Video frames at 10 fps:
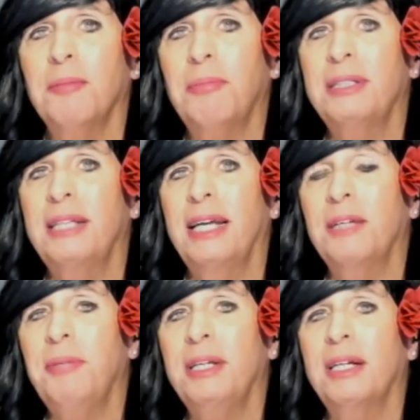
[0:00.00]
but they
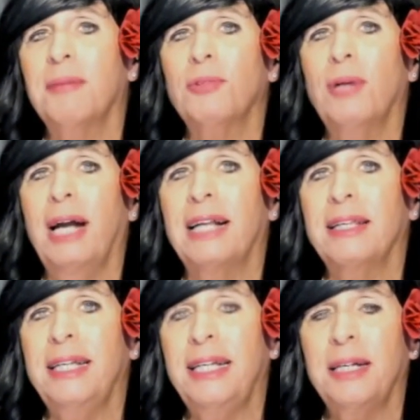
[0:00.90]
could become
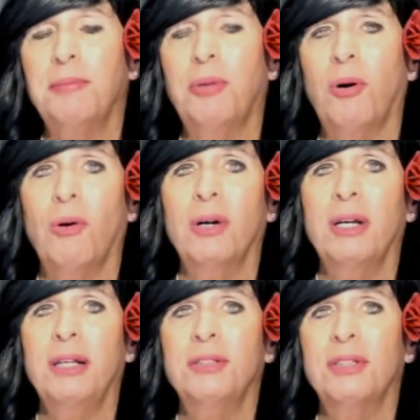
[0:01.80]
rallying
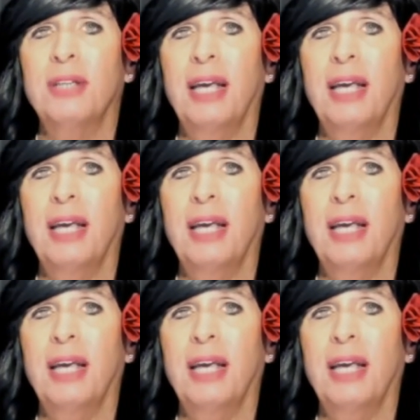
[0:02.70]
points,